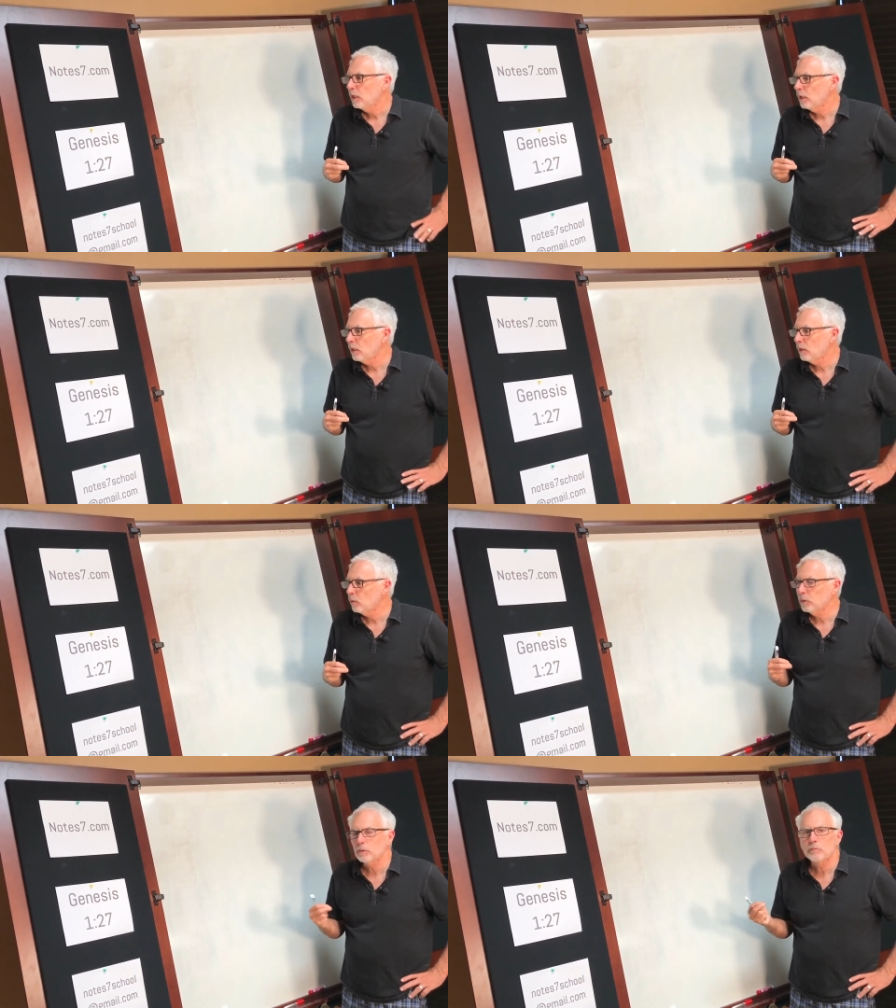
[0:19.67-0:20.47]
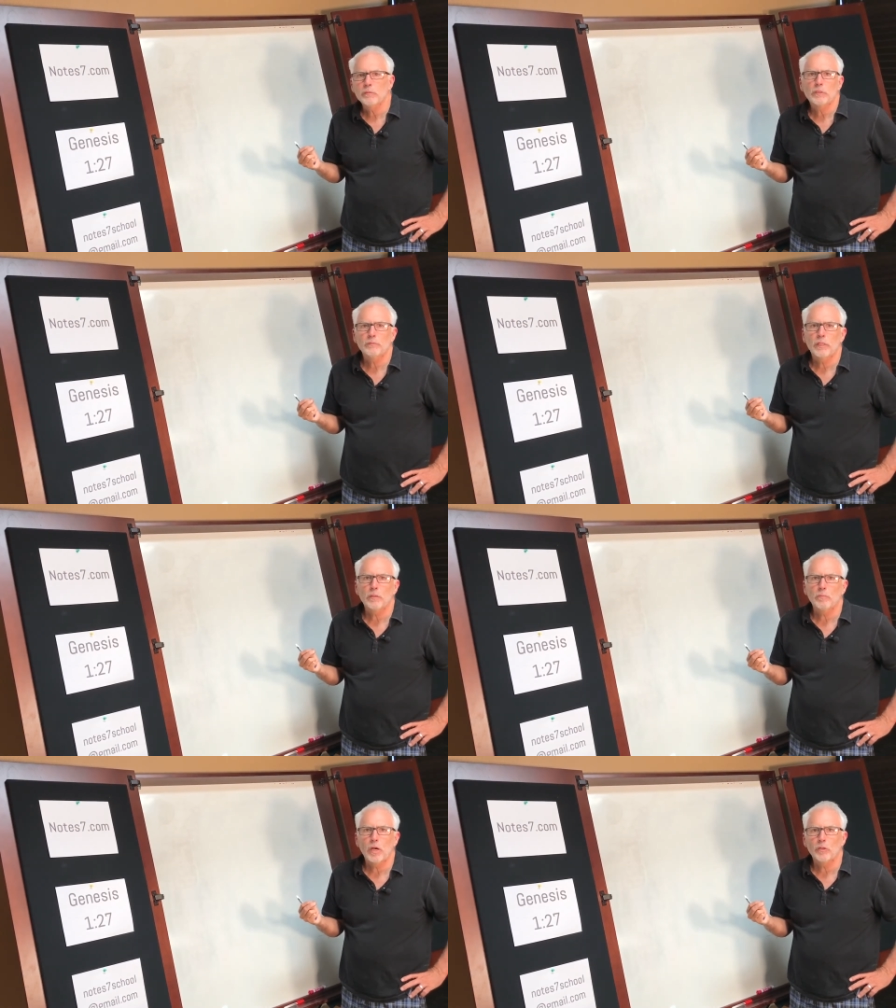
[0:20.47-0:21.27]
uh, or to
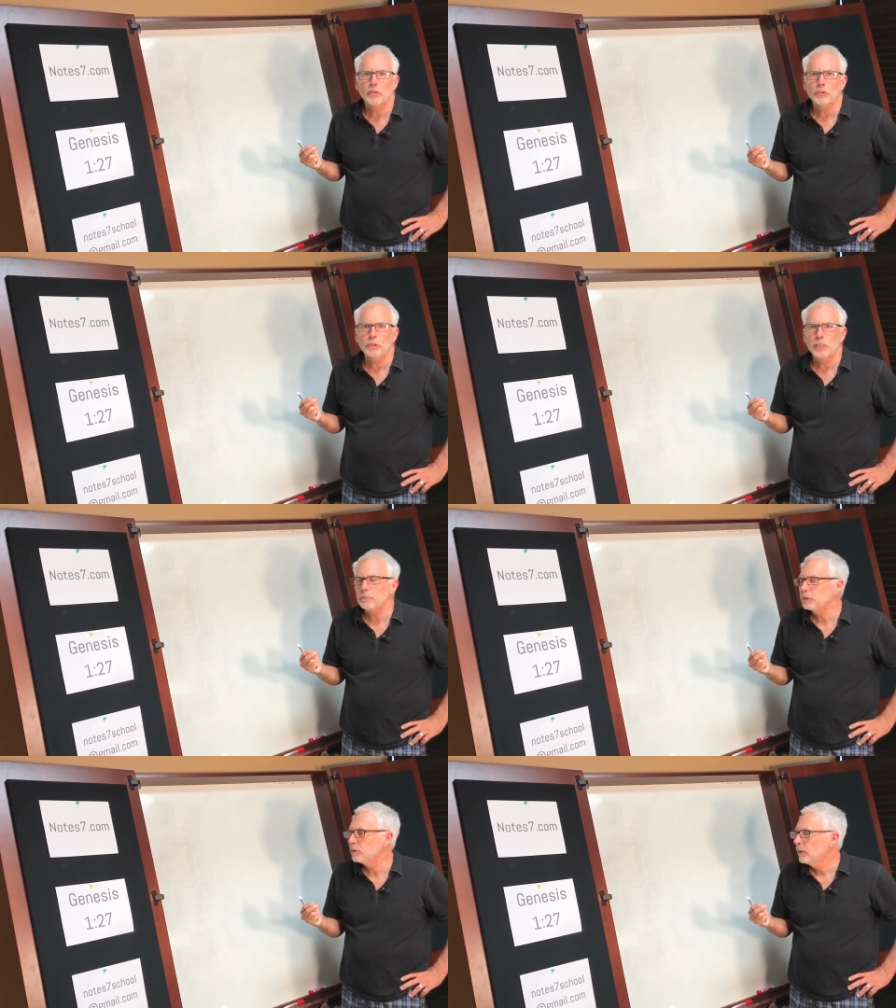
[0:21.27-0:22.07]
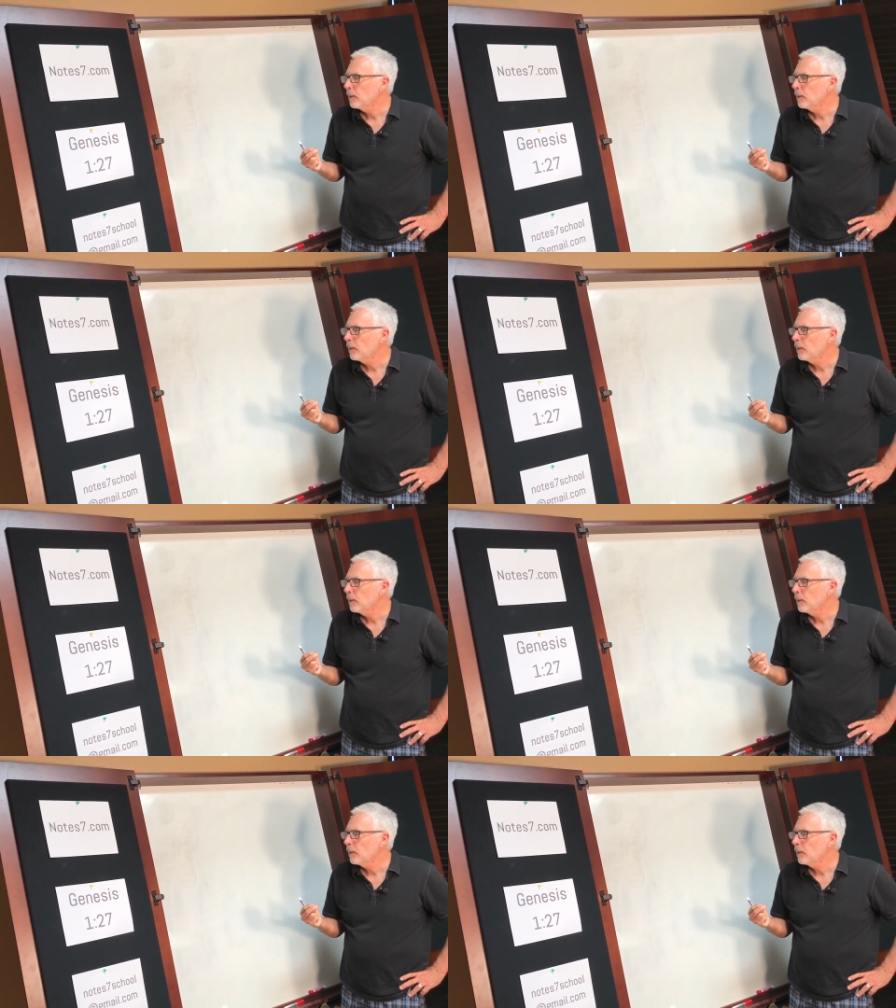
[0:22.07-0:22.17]
develop partnerships.